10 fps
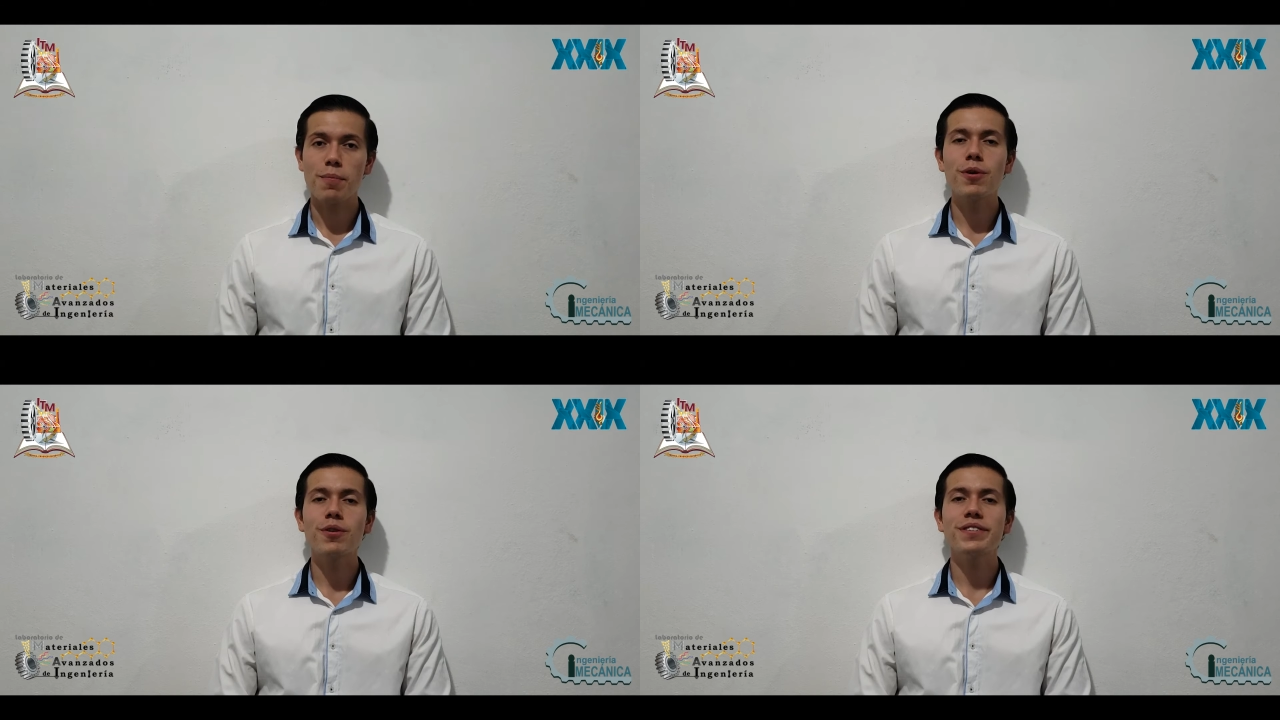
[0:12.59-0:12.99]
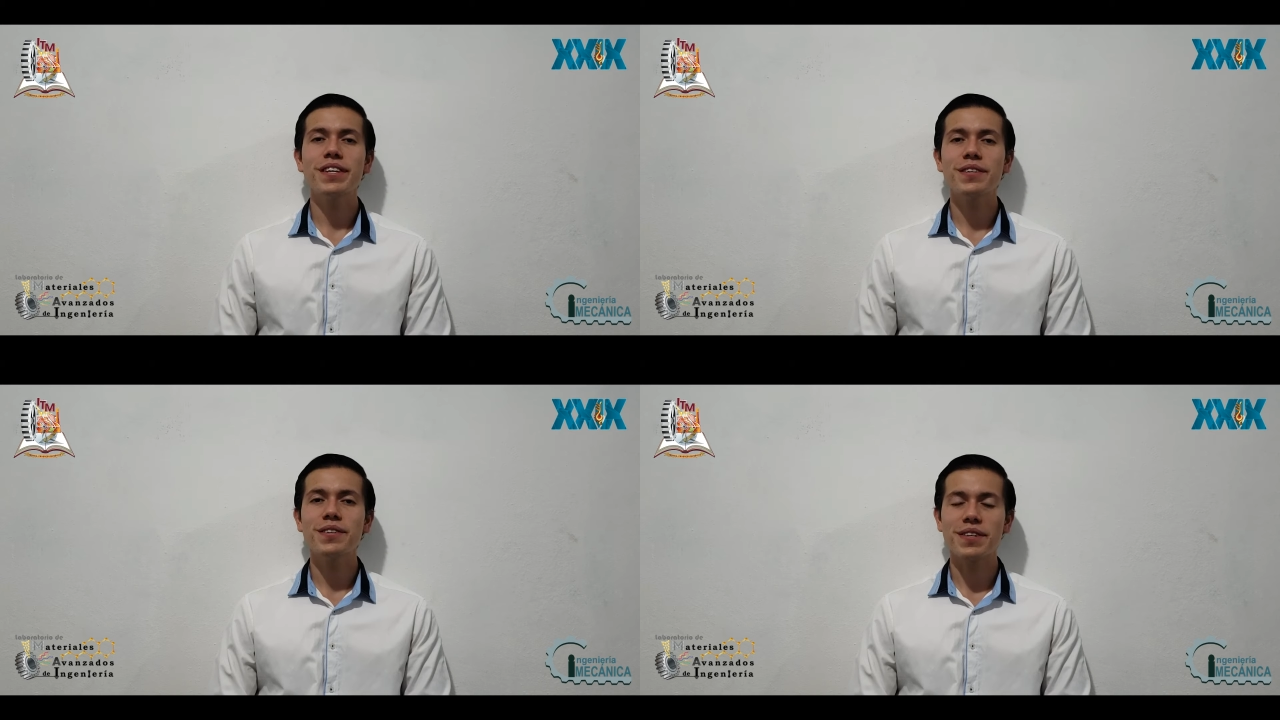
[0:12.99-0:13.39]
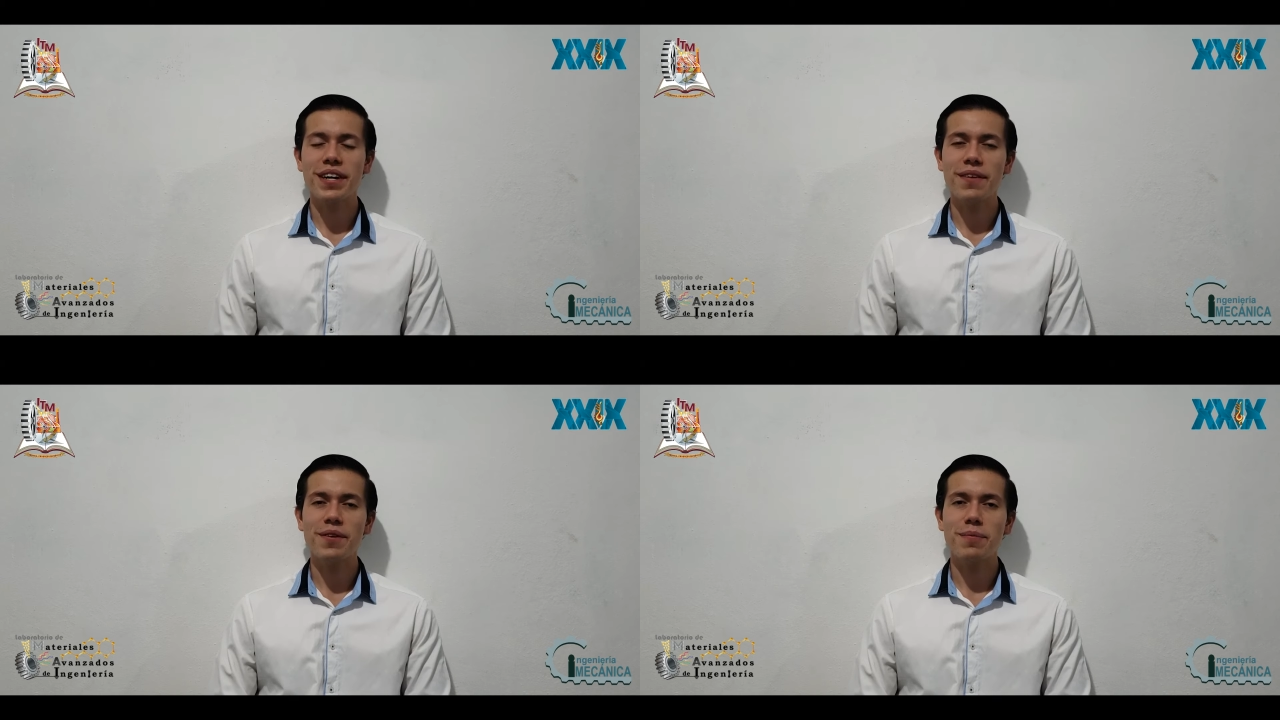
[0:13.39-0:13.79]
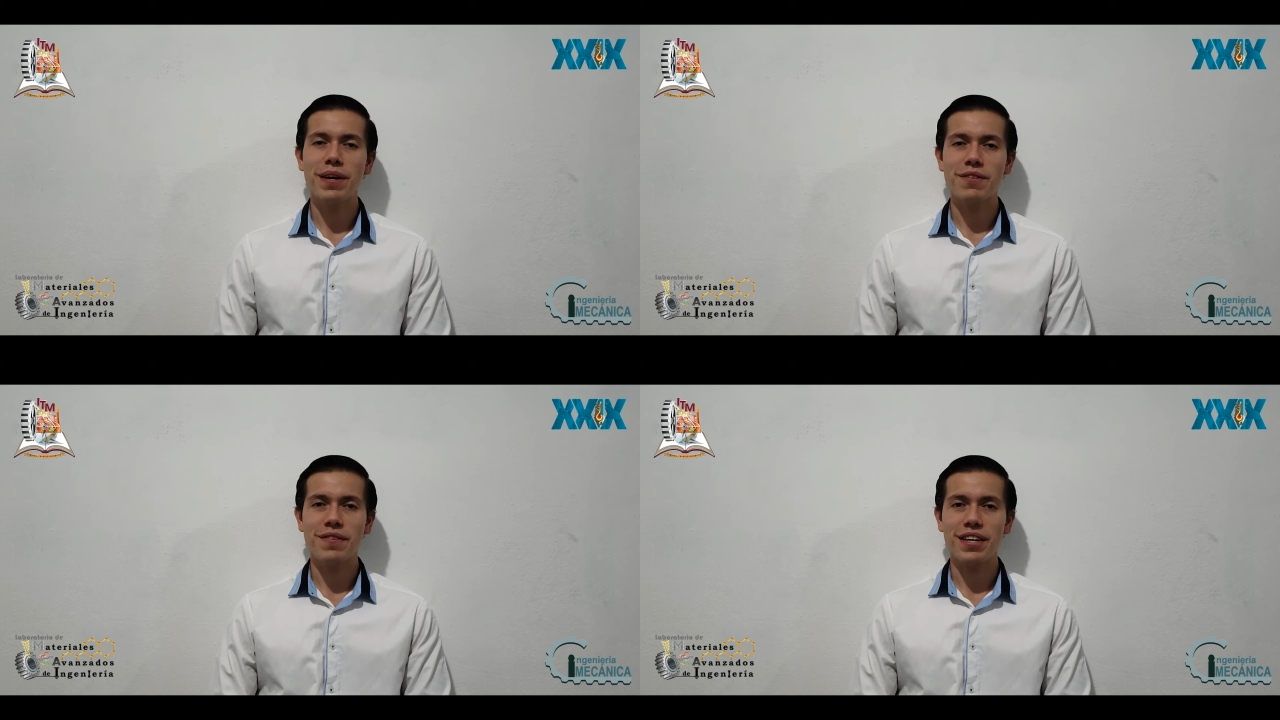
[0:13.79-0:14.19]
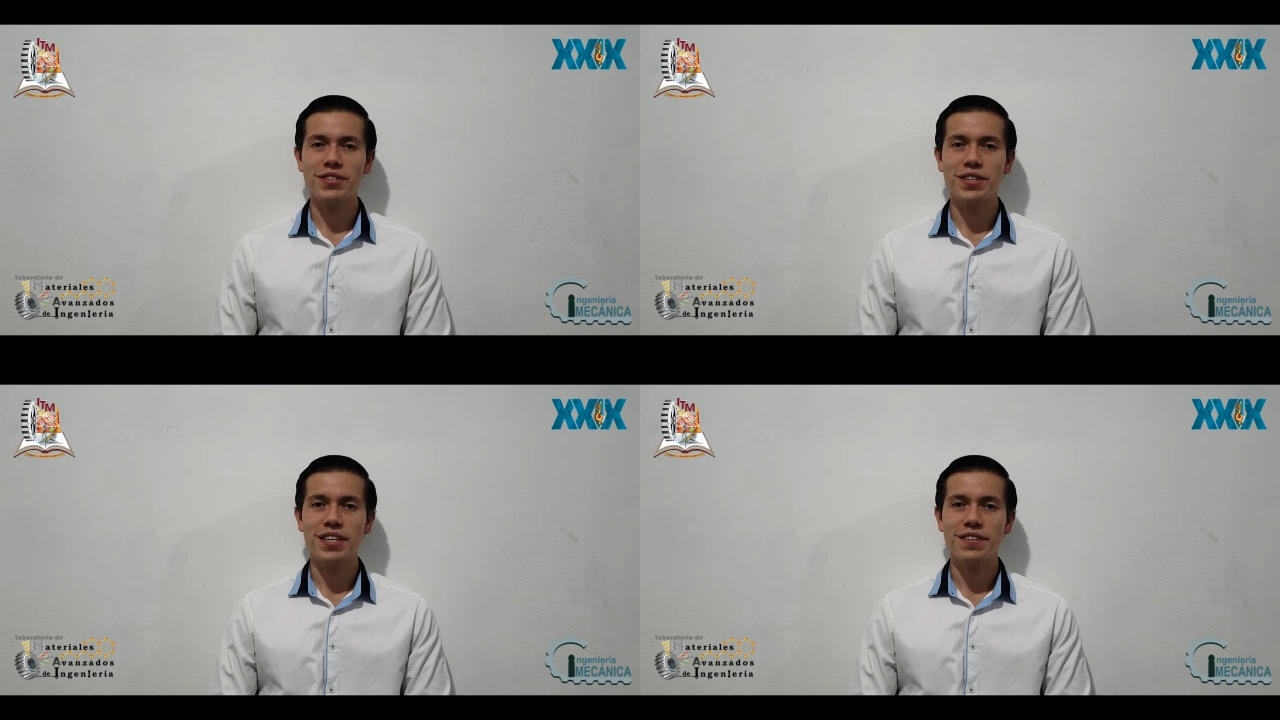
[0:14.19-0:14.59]
porous silicon carbide
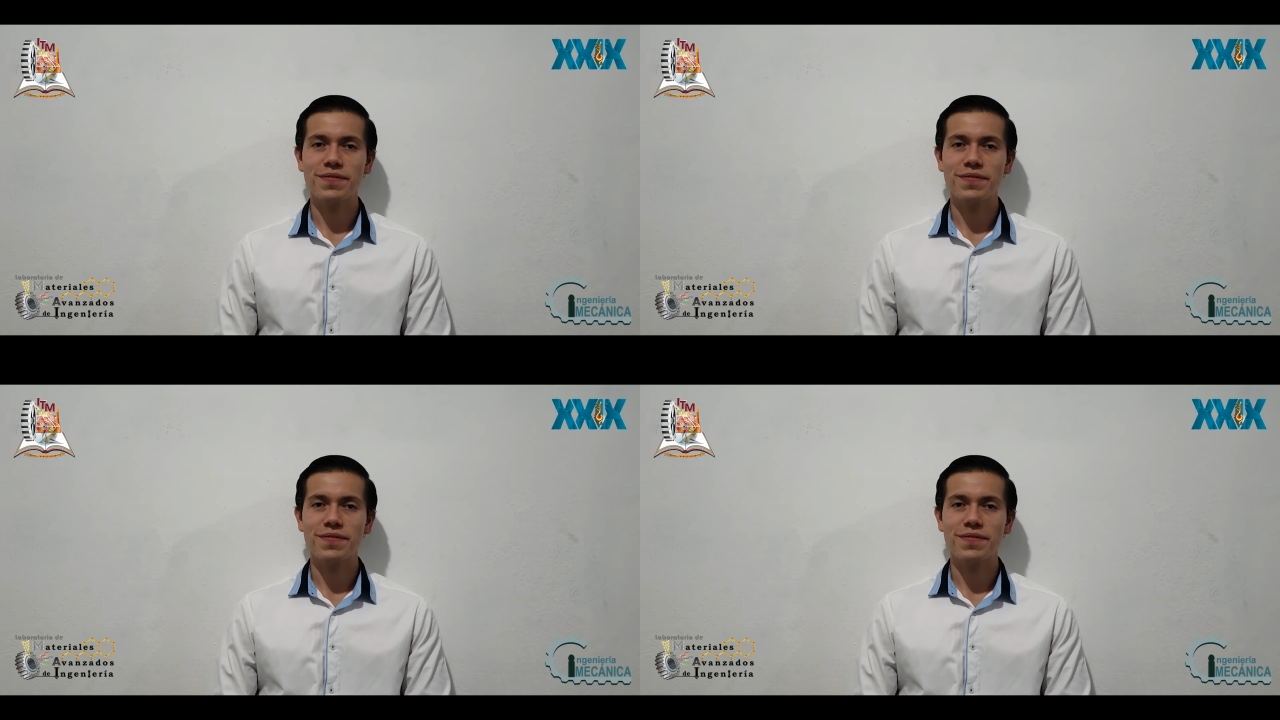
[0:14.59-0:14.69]
manufacturing.